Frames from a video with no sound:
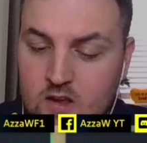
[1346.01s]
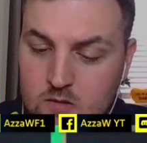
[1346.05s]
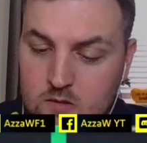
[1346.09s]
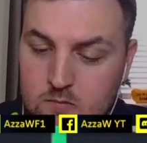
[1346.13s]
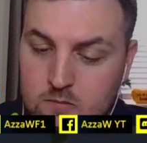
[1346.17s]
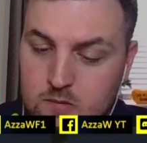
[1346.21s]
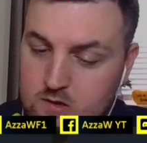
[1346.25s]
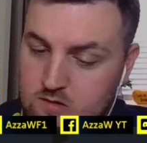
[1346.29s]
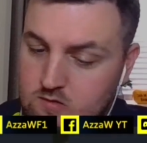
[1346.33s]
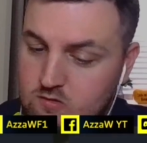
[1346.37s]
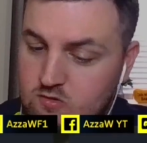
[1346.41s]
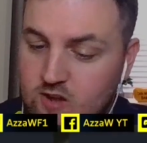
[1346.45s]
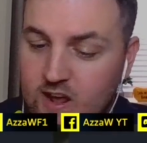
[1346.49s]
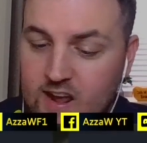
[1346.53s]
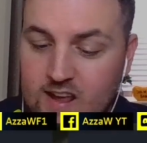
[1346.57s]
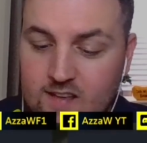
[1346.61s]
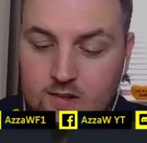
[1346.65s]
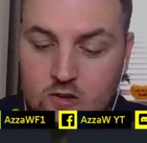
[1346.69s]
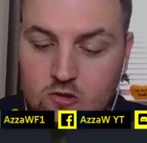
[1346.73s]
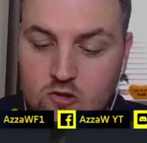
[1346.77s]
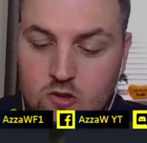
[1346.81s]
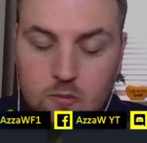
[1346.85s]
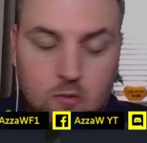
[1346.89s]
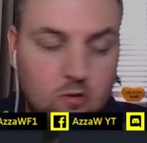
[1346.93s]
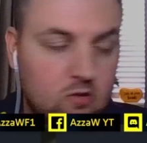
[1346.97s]
But take the
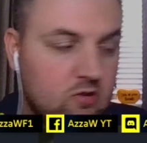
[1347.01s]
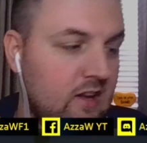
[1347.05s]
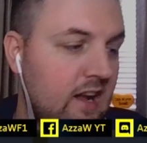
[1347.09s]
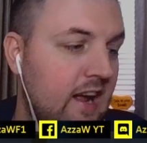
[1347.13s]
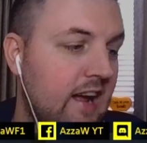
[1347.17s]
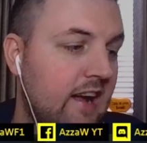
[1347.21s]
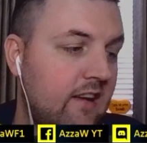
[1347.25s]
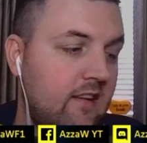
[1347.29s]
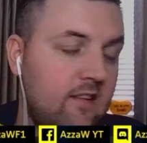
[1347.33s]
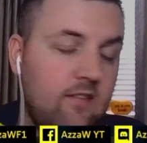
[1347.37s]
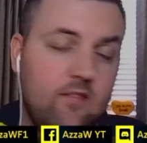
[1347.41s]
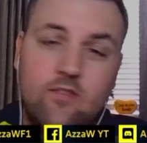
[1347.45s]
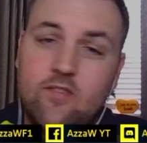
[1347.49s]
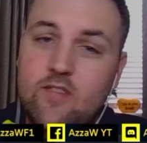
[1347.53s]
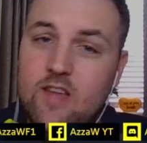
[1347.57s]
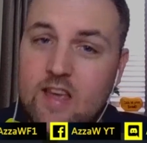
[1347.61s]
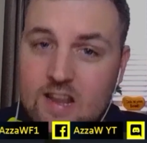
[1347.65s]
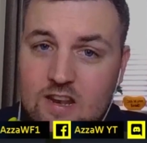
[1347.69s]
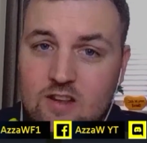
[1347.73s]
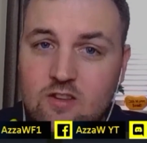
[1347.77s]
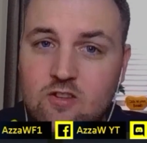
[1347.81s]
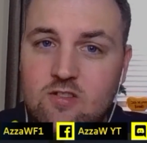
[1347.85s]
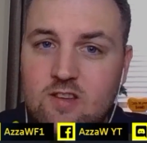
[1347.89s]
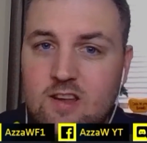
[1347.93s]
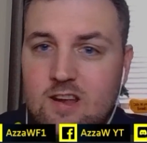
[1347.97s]
double stack
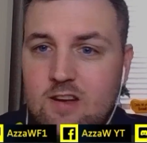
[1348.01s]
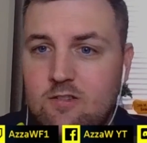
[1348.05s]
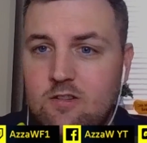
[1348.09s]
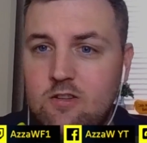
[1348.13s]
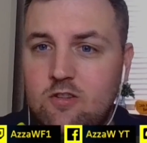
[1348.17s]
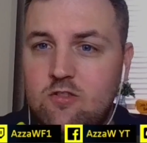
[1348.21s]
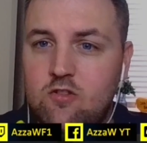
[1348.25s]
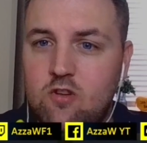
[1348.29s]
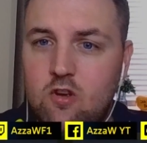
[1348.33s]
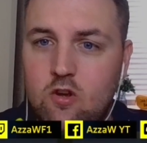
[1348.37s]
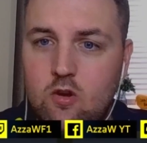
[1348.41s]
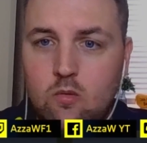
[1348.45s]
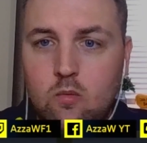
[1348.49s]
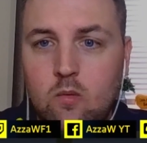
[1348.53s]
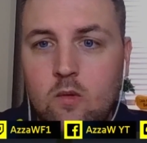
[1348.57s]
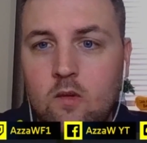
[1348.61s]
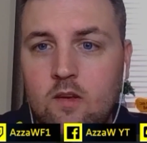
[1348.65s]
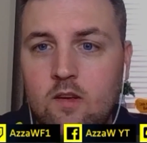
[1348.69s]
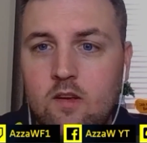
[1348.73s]
in Series 2